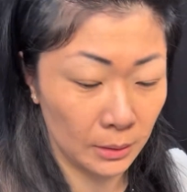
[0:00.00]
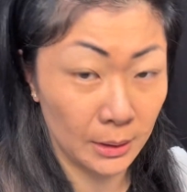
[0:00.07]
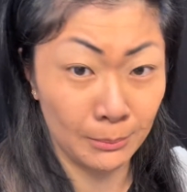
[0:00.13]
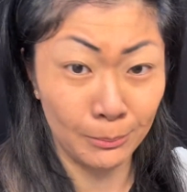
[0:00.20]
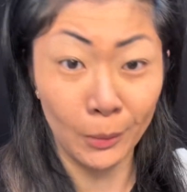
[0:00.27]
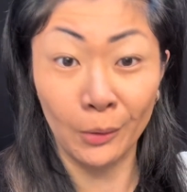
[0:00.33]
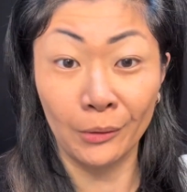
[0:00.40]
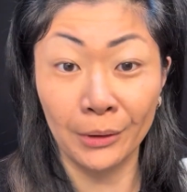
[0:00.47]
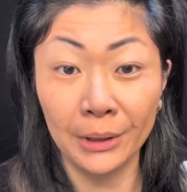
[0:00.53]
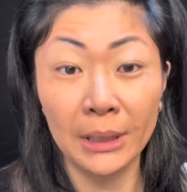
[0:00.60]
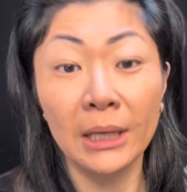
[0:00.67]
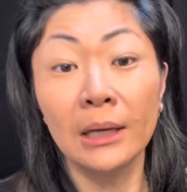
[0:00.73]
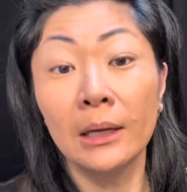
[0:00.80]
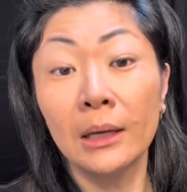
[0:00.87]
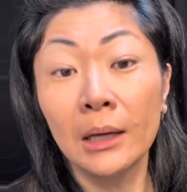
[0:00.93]
and boring.
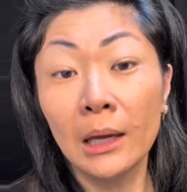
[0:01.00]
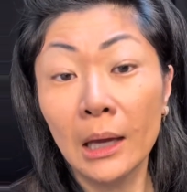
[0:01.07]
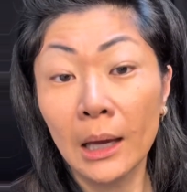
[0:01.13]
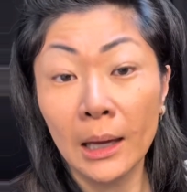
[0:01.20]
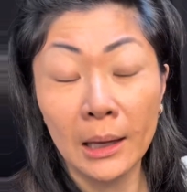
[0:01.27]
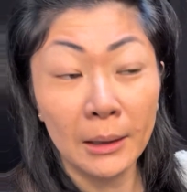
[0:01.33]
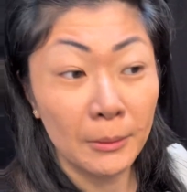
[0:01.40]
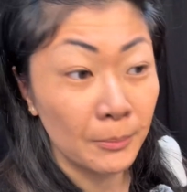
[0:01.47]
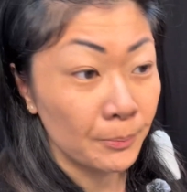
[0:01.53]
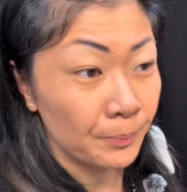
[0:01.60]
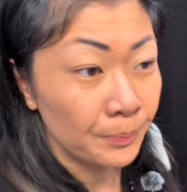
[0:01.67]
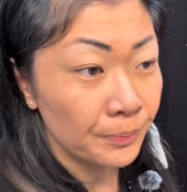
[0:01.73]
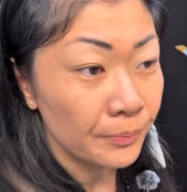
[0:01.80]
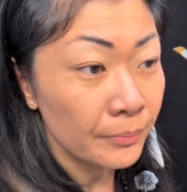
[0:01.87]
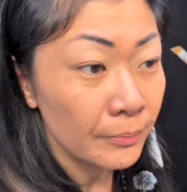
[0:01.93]

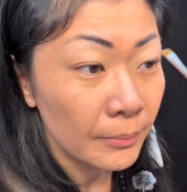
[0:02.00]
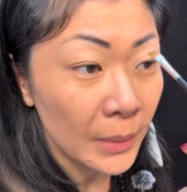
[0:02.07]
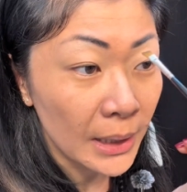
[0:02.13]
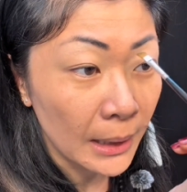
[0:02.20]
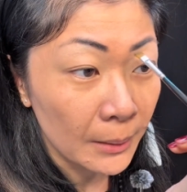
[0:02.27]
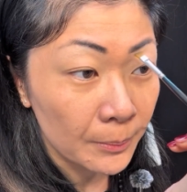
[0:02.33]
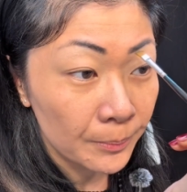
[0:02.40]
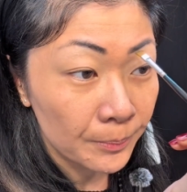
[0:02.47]
But yeah,